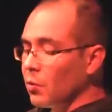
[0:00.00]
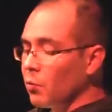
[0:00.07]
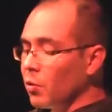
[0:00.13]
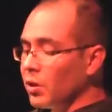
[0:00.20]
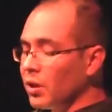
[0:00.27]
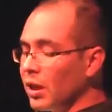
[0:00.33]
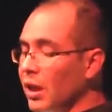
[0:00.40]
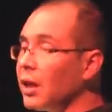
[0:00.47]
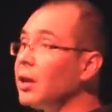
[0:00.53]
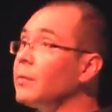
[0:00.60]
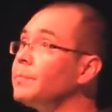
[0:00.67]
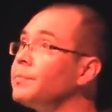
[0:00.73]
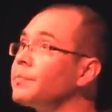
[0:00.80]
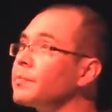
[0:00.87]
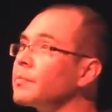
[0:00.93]
One day,
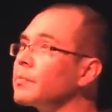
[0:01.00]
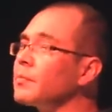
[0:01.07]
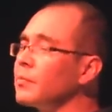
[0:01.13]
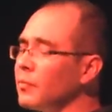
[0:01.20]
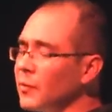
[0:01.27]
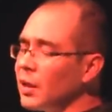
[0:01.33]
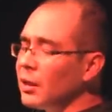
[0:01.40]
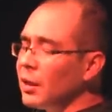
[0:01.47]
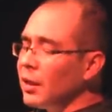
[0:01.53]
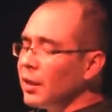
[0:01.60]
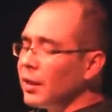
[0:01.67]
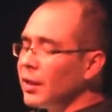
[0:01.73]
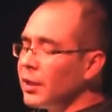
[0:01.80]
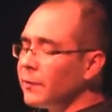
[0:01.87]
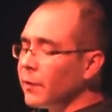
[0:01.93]

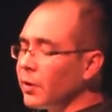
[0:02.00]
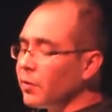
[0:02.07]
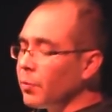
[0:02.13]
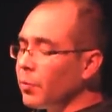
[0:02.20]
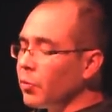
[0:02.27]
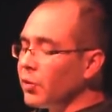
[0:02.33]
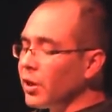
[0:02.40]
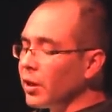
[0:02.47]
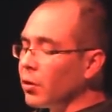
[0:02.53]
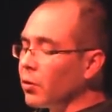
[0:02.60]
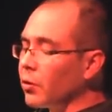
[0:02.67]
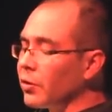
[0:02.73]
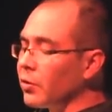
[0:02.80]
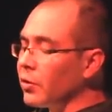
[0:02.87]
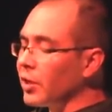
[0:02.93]
his father put the
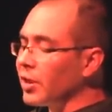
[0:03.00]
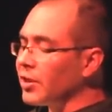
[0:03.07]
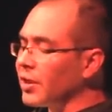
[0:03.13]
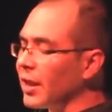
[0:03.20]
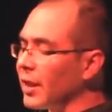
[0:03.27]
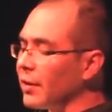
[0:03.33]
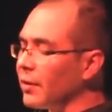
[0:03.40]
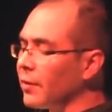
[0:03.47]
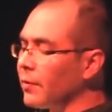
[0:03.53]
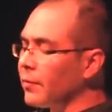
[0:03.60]
accordion in his hand.